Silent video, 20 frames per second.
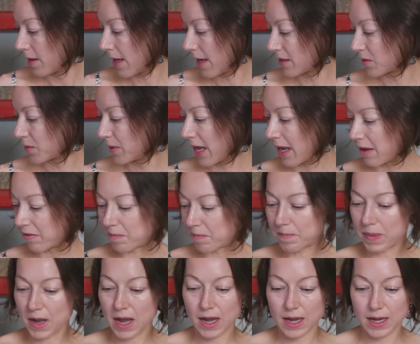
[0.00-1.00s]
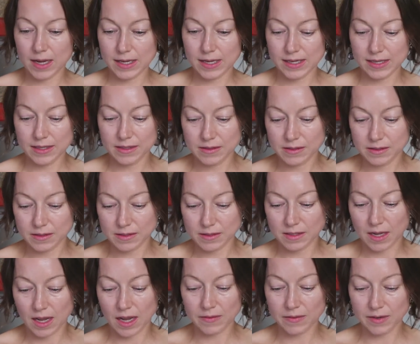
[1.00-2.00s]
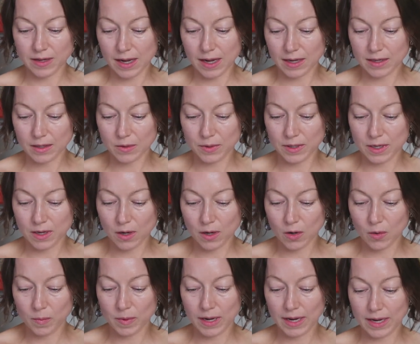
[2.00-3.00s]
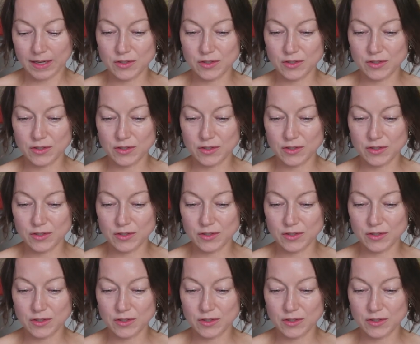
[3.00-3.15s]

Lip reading: Next we have Pie's Avocado and Jojoba